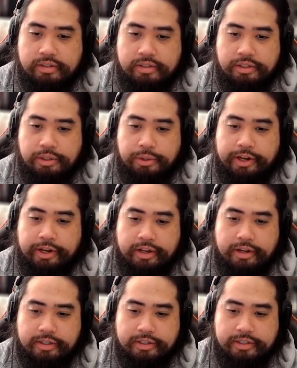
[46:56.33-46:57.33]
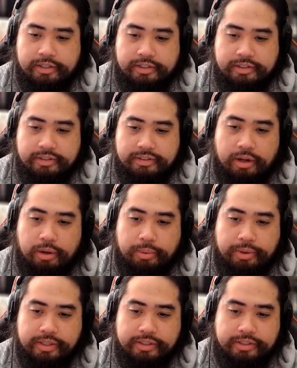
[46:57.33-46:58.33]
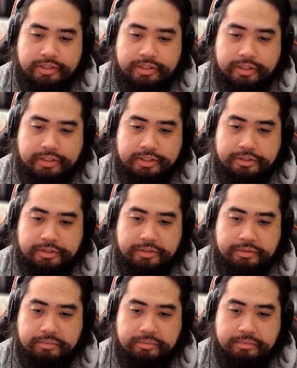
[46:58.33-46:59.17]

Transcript: You can always just